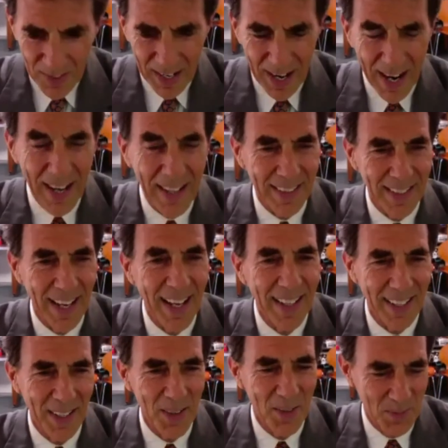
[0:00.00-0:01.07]
I'll, I'll
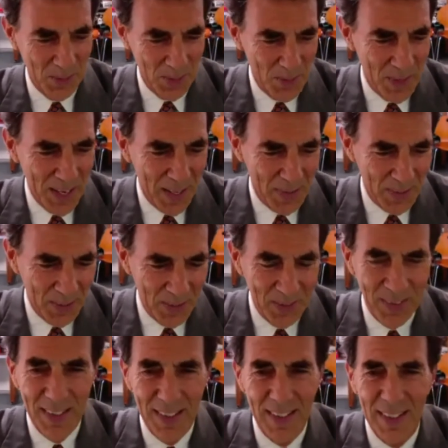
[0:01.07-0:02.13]
help. This I have it, the